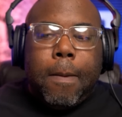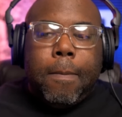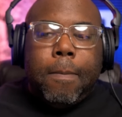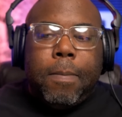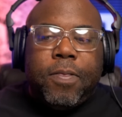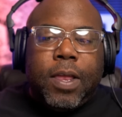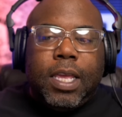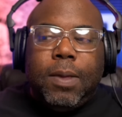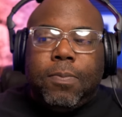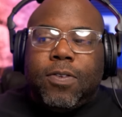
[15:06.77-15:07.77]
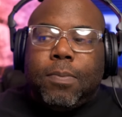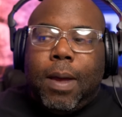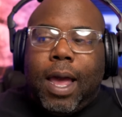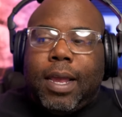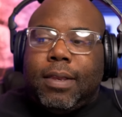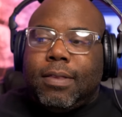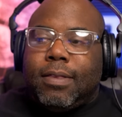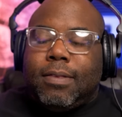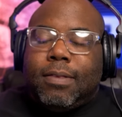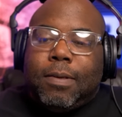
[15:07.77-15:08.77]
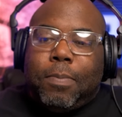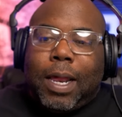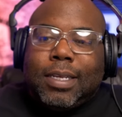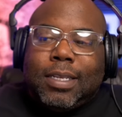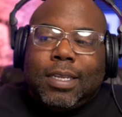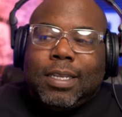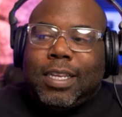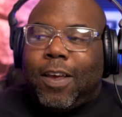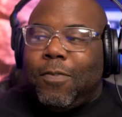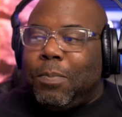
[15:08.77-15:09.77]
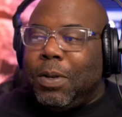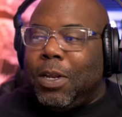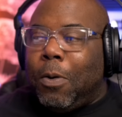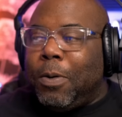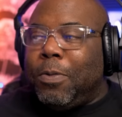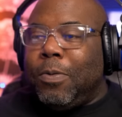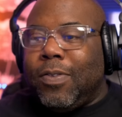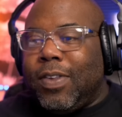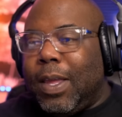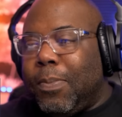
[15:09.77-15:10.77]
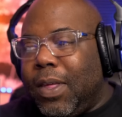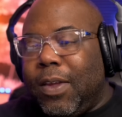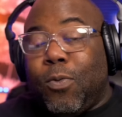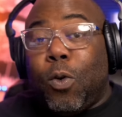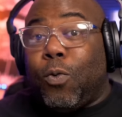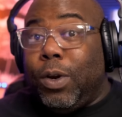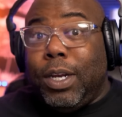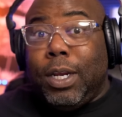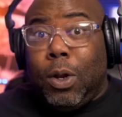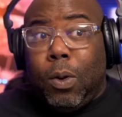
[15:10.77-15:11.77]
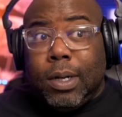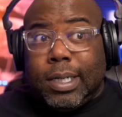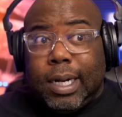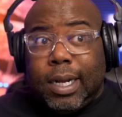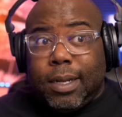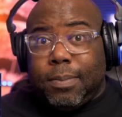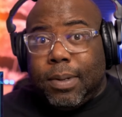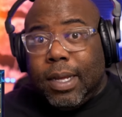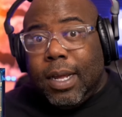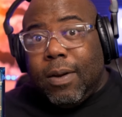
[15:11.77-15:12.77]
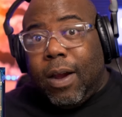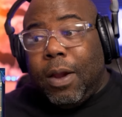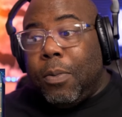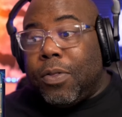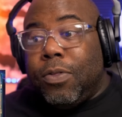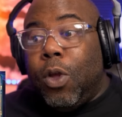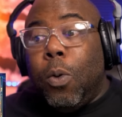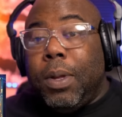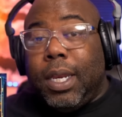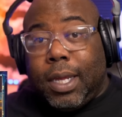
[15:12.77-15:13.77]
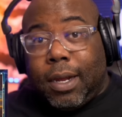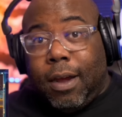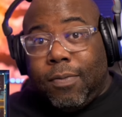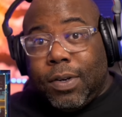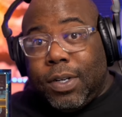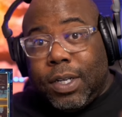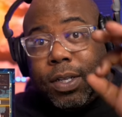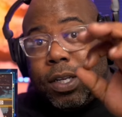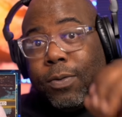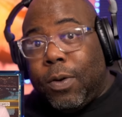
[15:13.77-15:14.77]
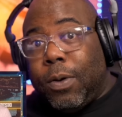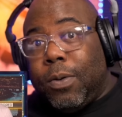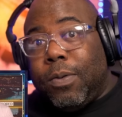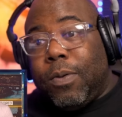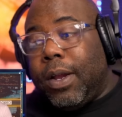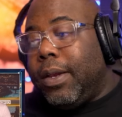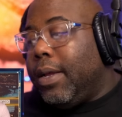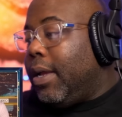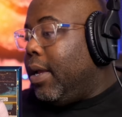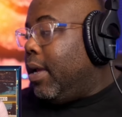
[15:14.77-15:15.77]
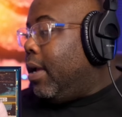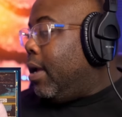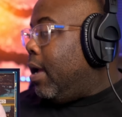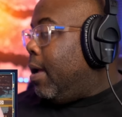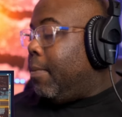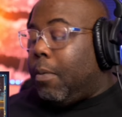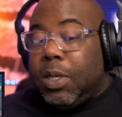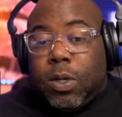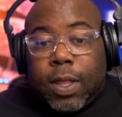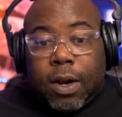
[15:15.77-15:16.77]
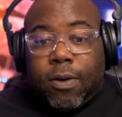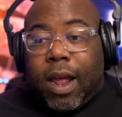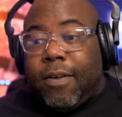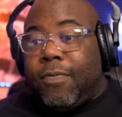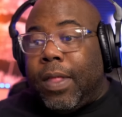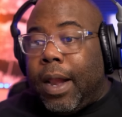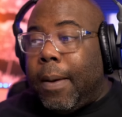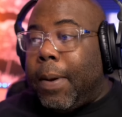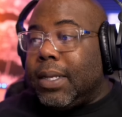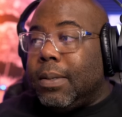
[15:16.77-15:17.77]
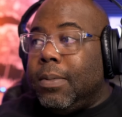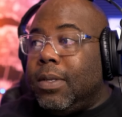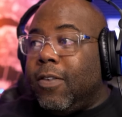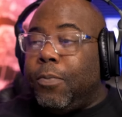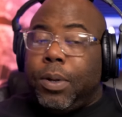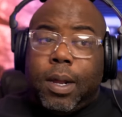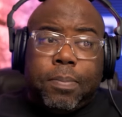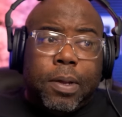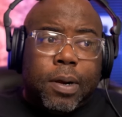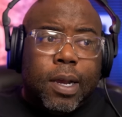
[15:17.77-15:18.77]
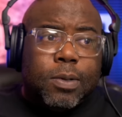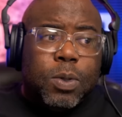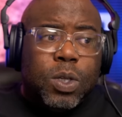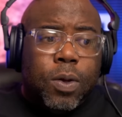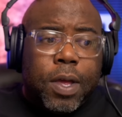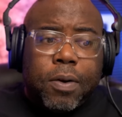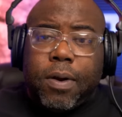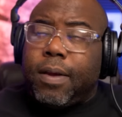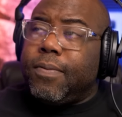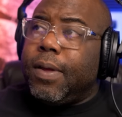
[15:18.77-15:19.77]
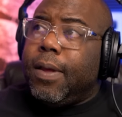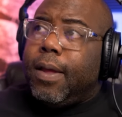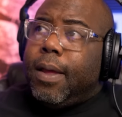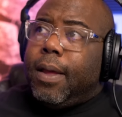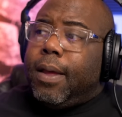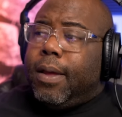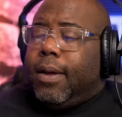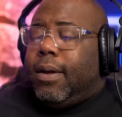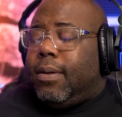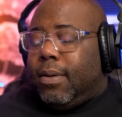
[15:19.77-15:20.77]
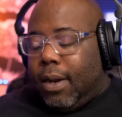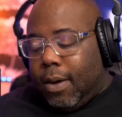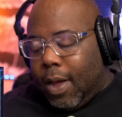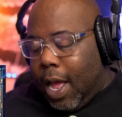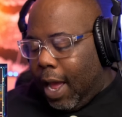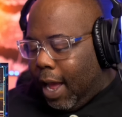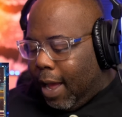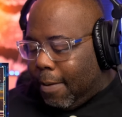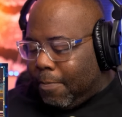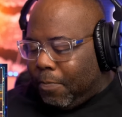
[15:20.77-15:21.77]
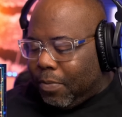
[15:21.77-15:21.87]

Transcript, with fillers: But then keep this in mind, the Palestinians have been going through the same thing for a really long time, right? With no media coverage, zero, right? Um, we saw that graph that uh, Bassem Youssef put up there, guys. We saw that graph. Oh, no. Um,